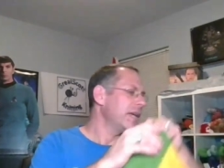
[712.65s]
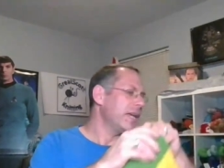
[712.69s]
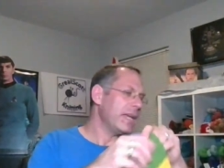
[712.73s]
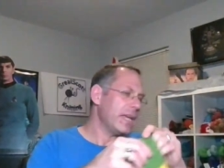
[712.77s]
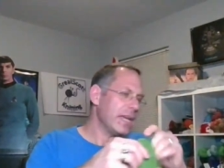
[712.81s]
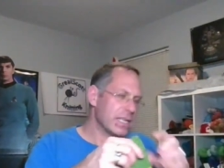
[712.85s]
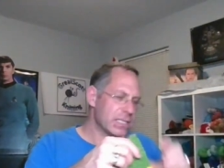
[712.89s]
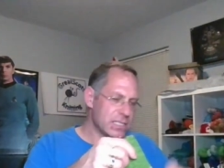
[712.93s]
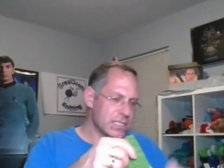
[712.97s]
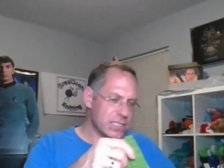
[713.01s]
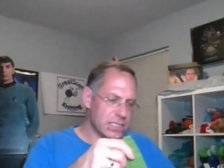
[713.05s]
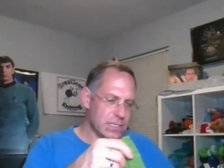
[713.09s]

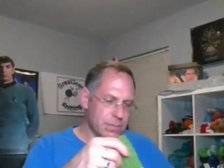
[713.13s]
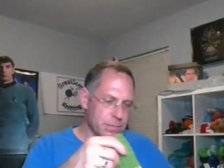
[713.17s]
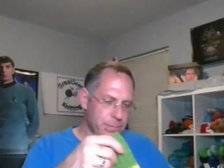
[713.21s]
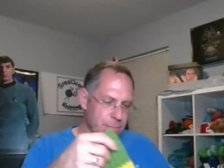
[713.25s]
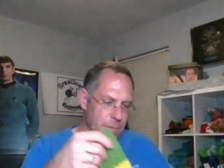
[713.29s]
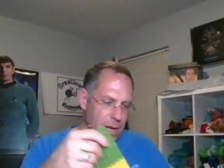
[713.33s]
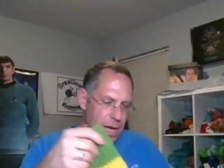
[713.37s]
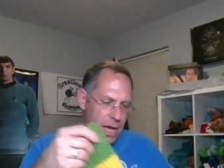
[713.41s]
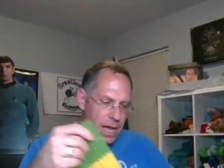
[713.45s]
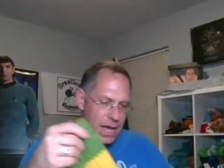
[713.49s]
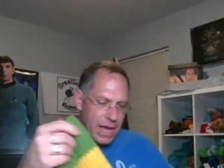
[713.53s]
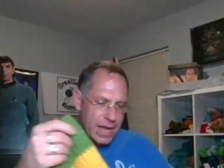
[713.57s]
It's
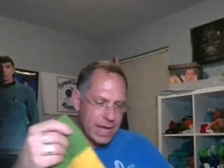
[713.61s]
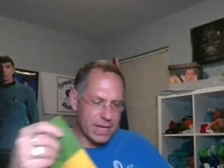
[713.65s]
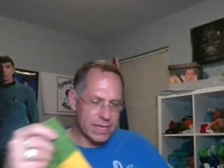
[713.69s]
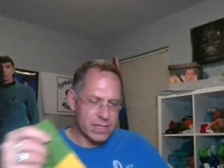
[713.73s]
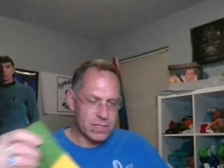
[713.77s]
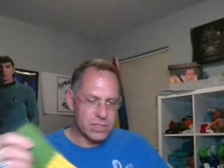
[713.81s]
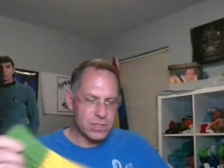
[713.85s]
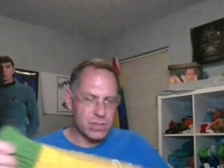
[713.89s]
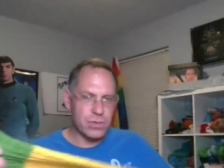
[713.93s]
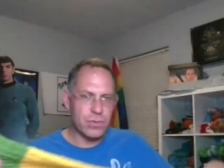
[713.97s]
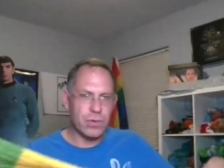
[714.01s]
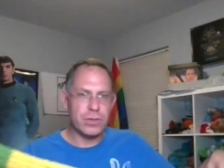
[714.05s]
my
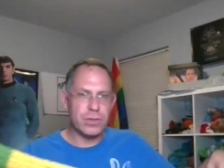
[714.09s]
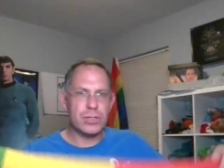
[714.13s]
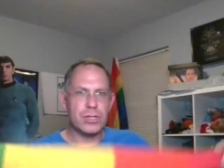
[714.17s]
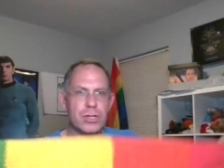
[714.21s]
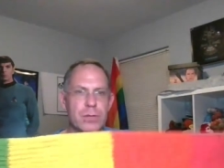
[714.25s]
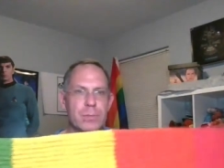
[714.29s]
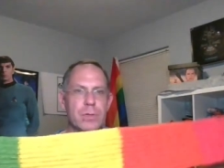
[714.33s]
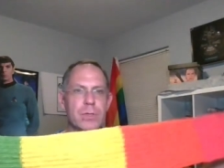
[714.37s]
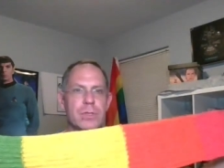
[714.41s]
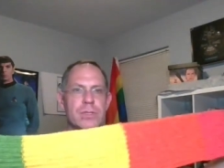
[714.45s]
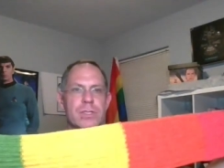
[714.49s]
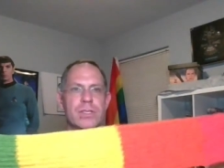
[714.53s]

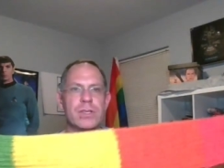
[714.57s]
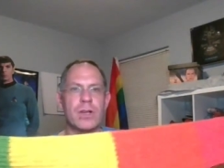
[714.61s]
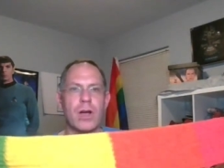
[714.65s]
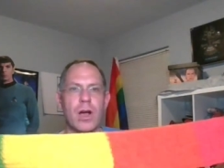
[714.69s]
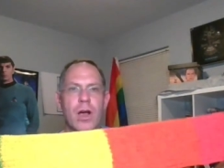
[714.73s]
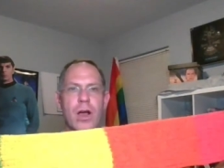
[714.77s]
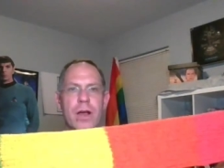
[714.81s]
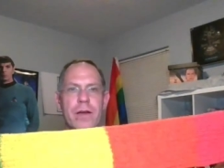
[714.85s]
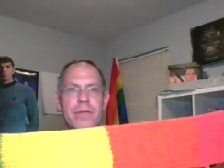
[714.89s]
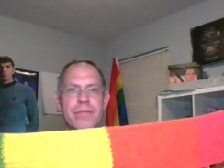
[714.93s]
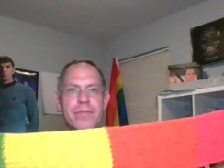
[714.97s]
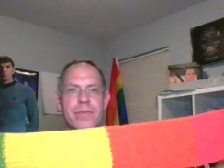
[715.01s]
scrunchable
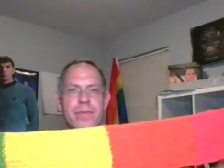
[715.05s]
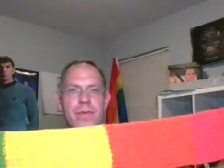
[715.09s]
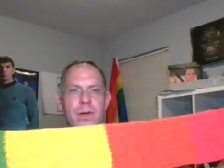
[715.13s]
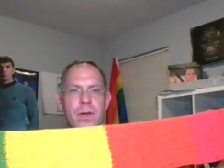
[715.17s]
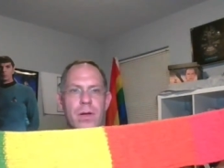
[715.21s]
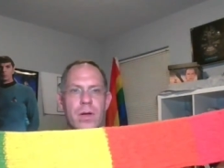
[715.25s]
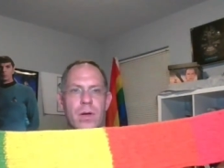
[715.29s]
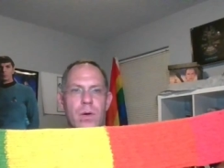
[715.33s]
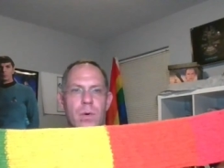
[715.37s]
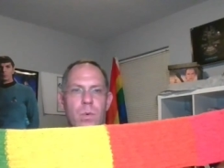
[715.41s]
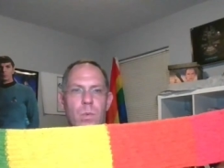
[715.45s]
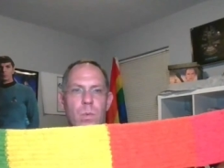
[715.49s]
scarf
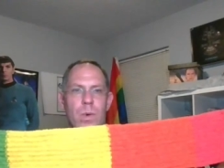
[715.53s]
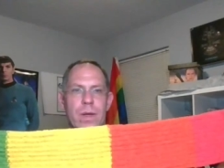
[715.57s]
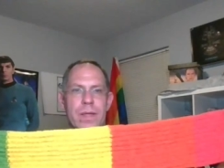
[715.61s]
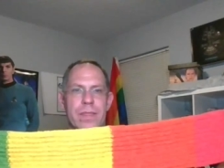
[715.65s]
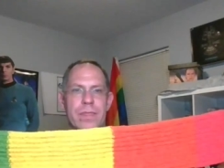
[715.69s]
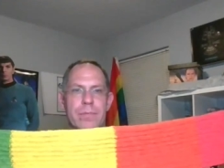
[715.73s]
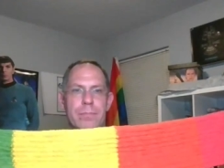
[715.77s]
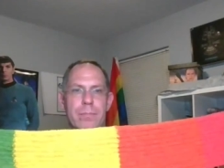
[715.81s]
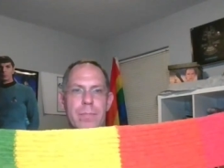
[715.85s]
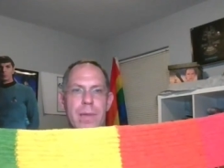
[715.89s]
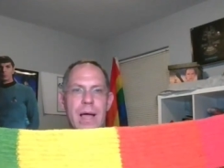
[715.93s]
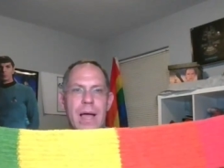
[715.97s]

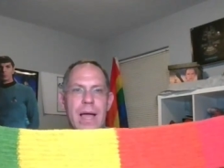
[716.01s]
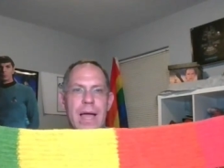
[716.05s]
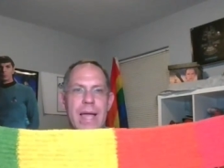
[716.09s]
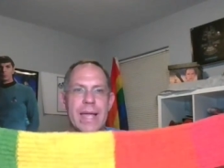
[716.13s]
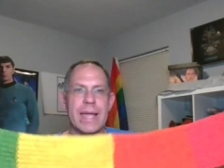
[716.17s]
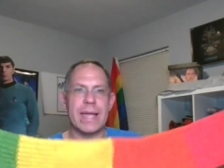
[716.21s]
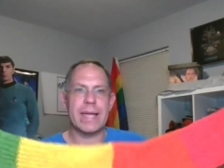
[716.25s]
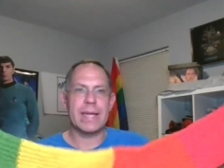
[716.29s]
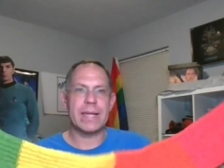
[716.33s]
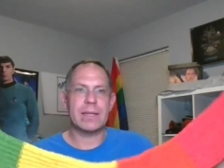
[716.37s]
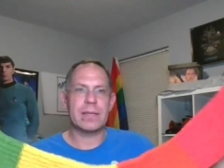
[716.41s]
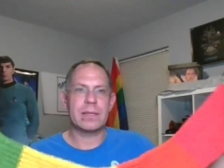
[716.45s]
with
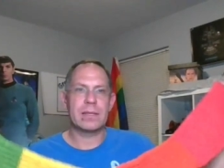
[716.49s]
my